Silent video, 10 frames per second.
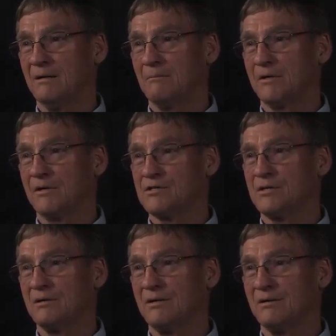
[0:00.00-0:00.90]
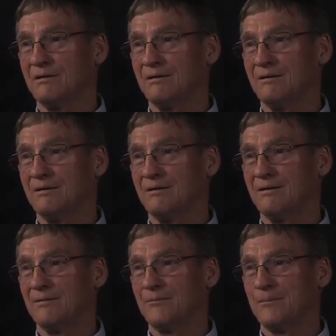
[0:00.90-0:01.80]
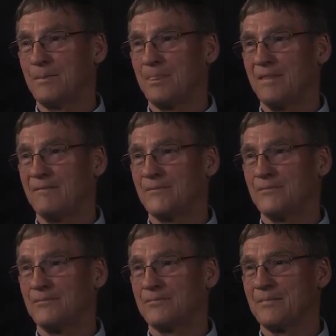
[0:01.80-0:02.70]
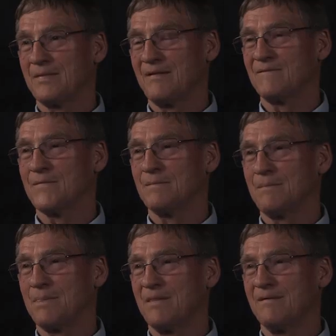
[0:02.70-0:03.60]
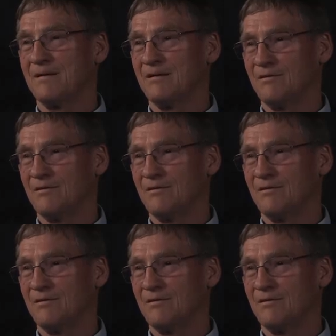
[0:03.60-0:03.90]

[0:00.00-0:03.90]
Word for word: You're because going from the one ninety-sixth L I B to the one oh one.